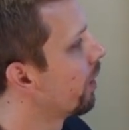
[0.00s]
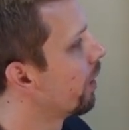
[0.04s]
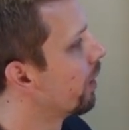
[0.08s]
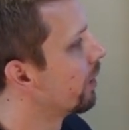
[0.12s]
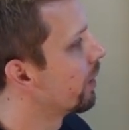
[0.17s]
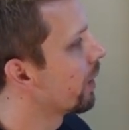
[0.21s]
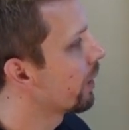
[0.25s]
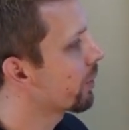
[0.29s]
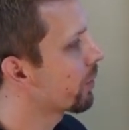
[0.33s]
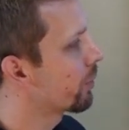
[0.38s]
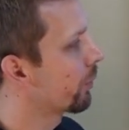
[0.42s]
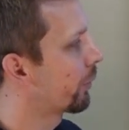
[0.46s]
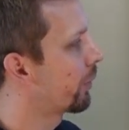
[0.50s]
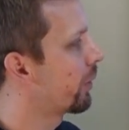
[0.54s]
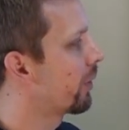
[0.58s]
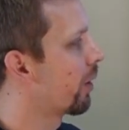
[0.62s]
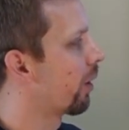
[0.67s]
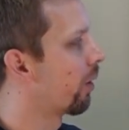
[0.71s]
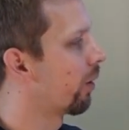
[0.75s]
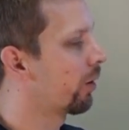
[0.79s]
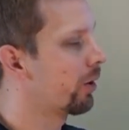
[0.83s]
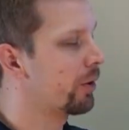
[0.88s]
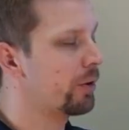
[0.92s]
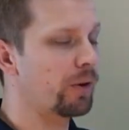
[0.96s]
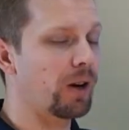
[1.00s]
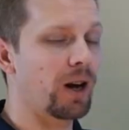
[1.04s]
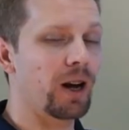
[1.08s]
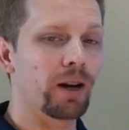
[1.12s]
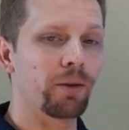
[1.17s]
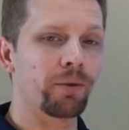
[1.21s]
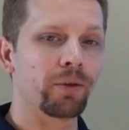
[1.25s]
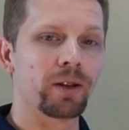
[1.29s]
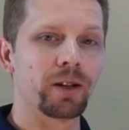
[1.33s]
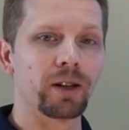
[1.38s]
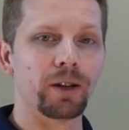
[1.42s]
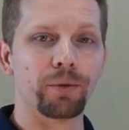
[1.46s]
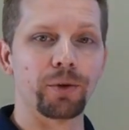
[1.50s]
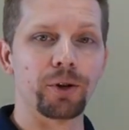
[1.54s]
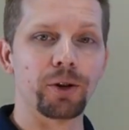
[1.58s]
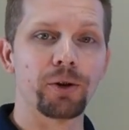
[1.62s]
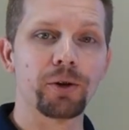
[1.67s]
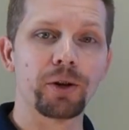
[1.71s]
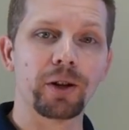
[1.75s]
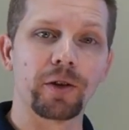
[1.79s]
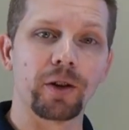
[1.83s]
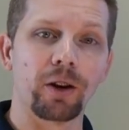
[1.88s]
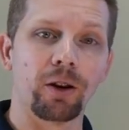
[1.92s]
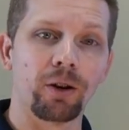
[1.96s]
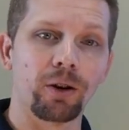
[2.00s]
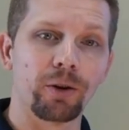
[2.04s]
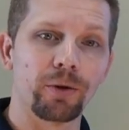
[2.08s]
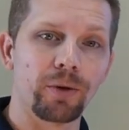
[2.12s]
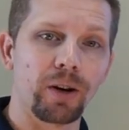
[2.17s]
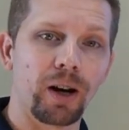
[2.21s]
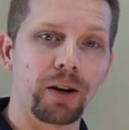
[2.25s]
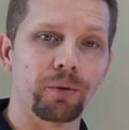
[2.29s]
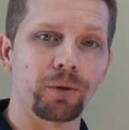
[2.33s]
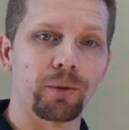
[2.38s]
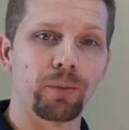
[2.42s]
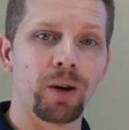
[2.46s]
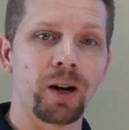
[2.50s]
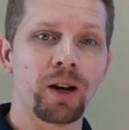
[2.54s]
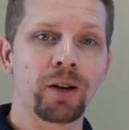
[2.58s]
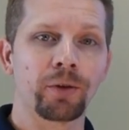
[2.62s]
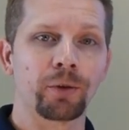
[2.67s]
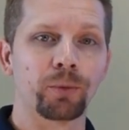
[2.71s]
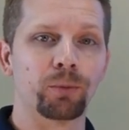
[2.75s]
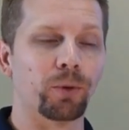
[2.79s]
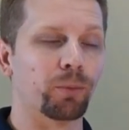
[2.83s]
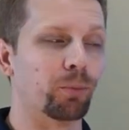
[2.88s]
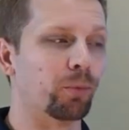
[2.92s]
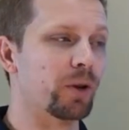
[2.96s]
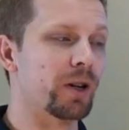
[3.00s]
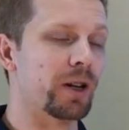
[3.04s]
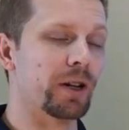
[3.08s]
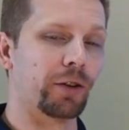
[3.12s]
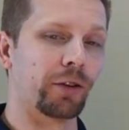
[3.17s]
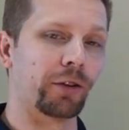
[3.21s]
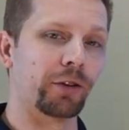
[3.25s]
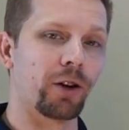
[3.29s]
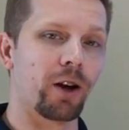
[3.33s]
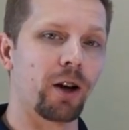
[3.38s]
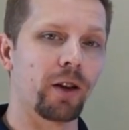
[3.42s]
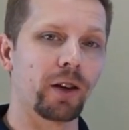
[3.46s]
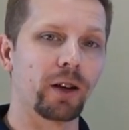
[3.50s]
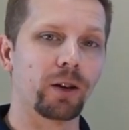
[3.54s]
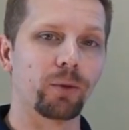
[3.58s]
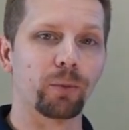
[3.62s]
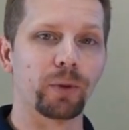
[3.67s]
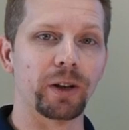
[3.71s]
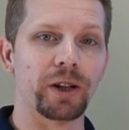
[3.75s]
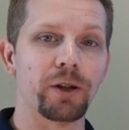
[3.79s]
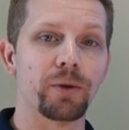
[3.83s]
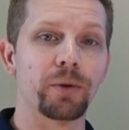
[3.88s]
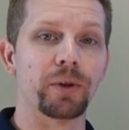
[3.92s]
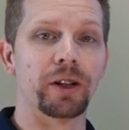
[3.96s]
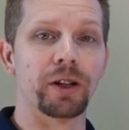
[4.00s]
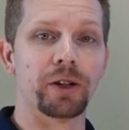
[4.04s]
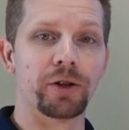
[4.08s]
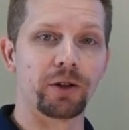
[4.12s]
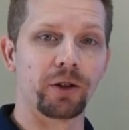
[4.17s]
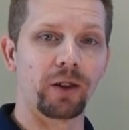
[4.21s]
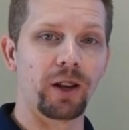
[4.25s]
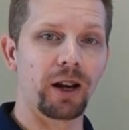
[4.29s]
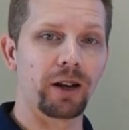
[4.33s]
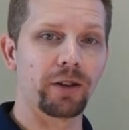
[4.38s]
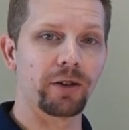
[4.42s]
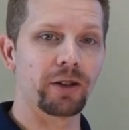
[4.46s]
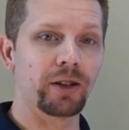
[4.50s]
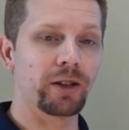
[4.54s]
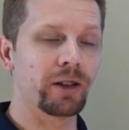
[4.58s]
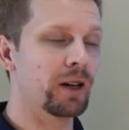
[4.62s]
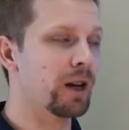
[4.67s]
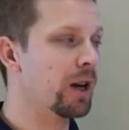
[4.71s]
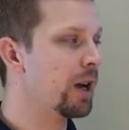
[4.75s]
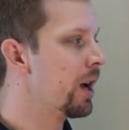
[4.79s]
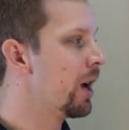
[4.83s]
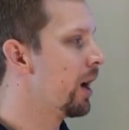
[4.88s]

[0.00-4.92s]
Next, you'll see the hard drive. If you do get the hard drive from us, we'll pre-install it. We do initialize it.